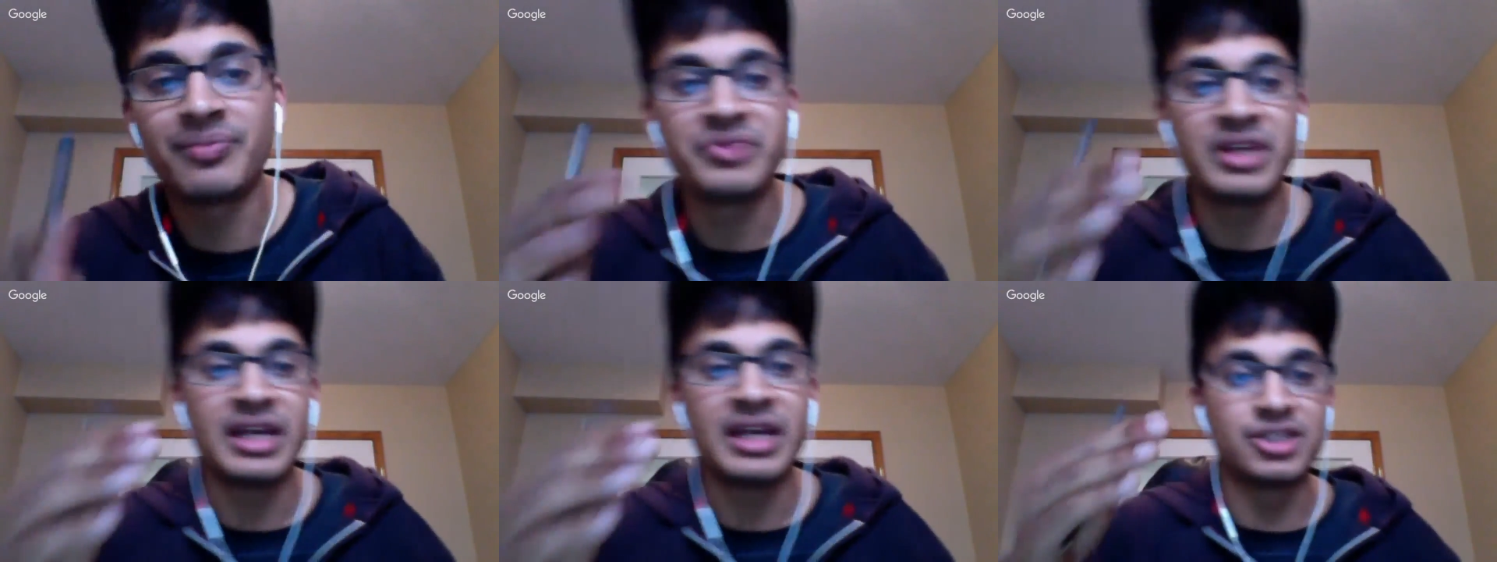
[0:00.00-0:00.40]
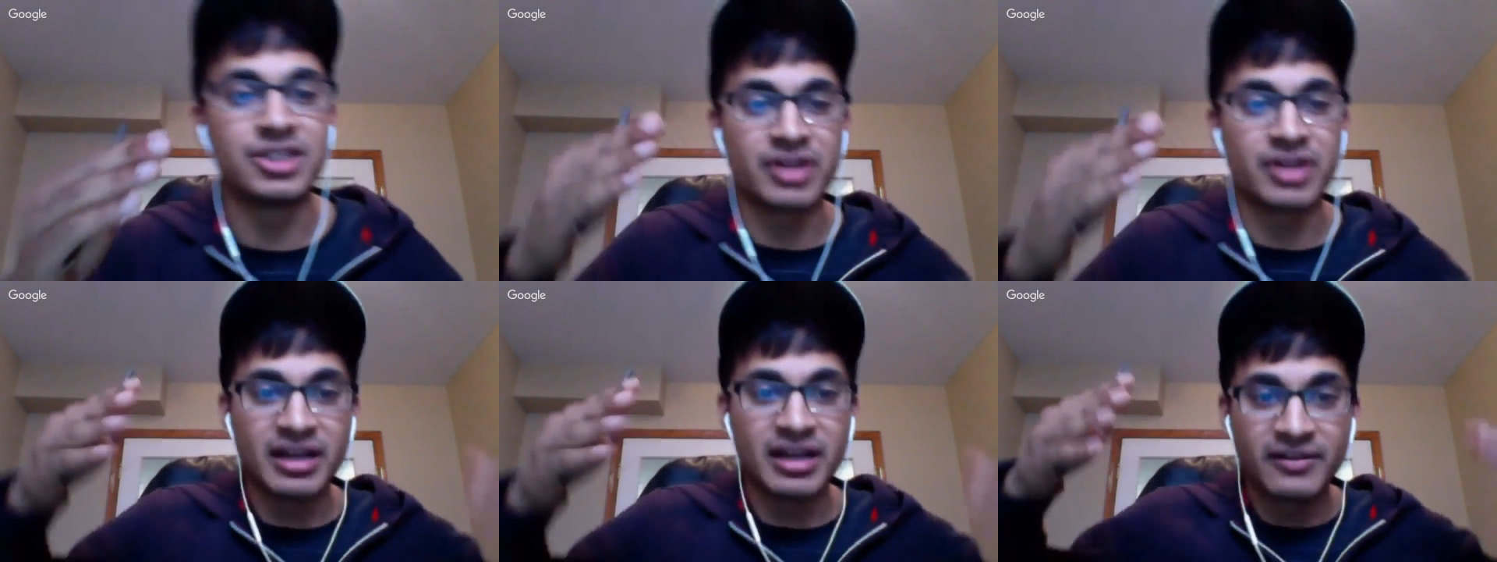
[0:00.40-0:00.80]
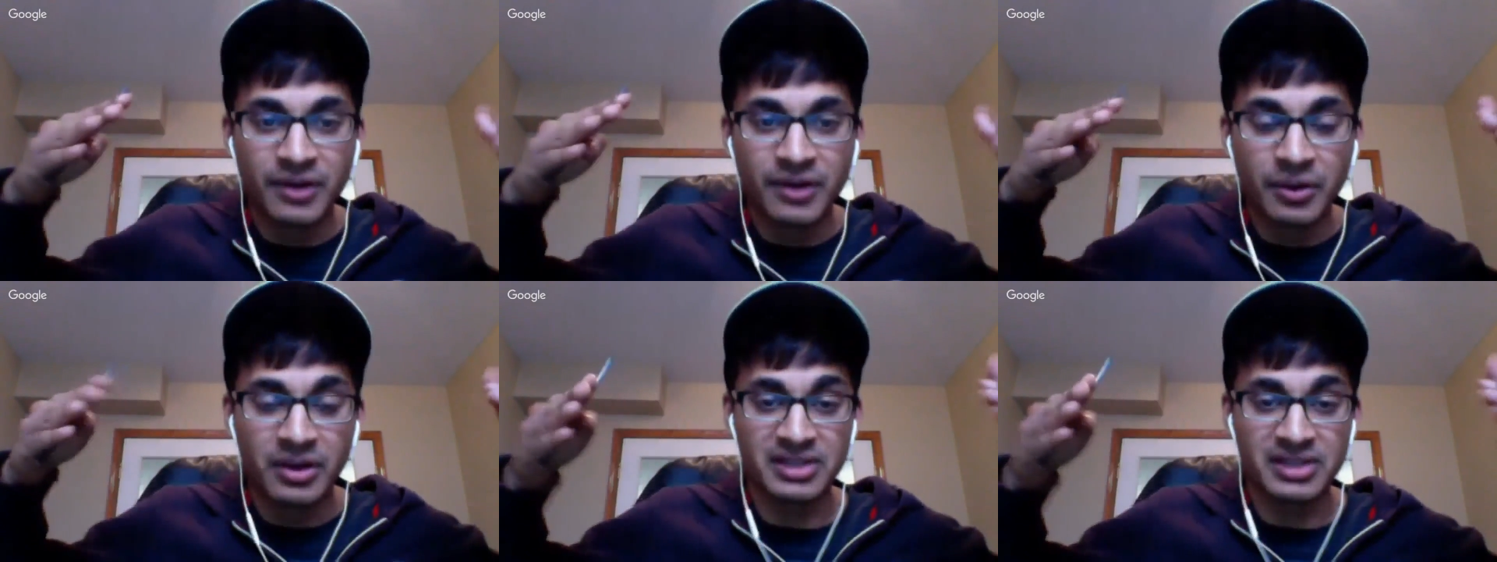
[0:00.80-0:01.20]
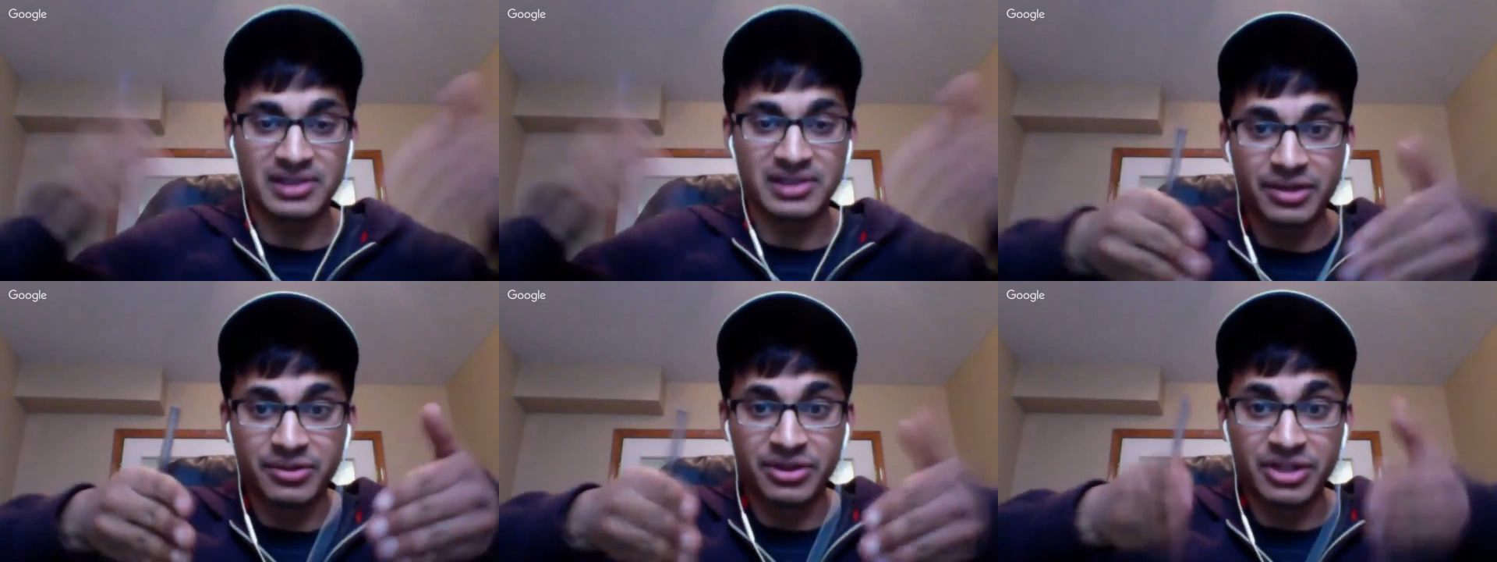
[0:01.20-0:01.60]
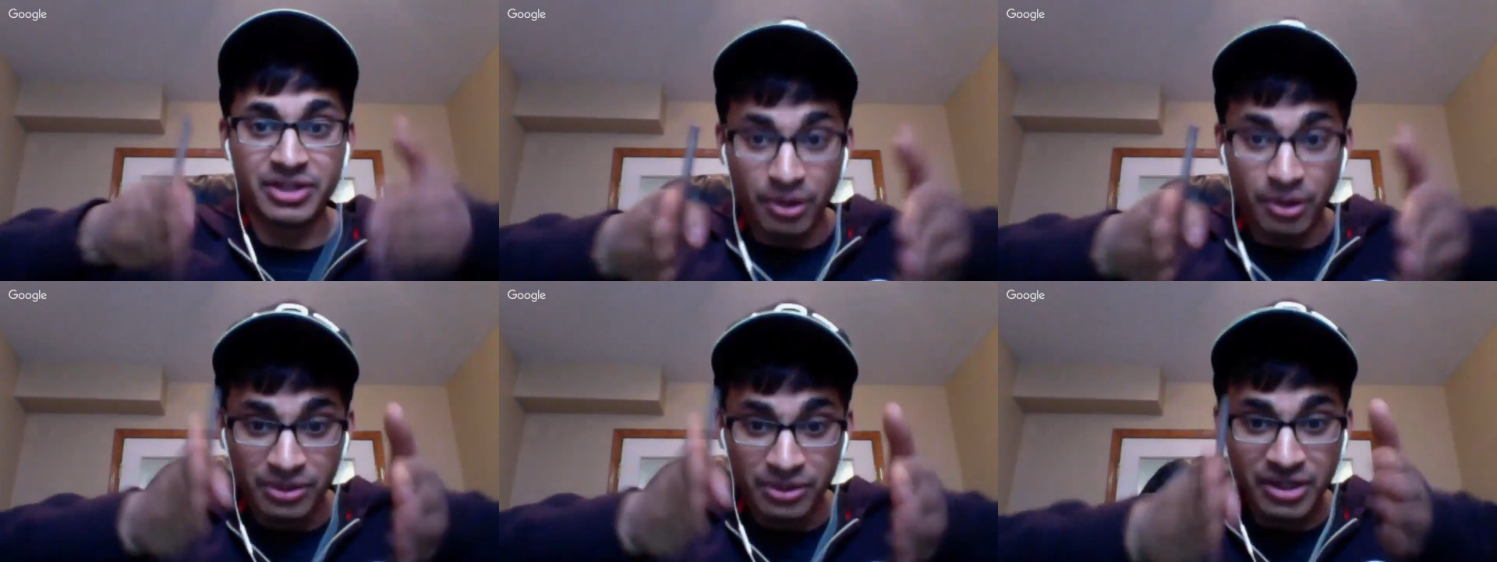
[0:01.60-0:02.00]
and try and focus literally
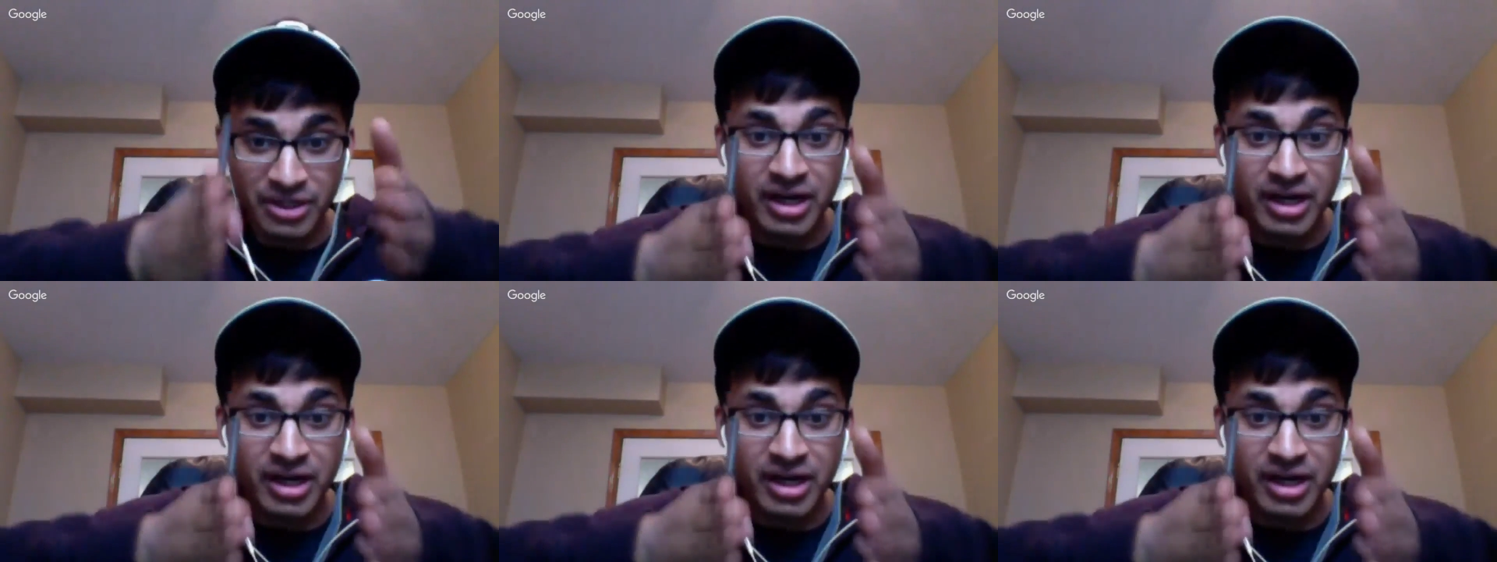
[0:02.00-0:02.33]
only on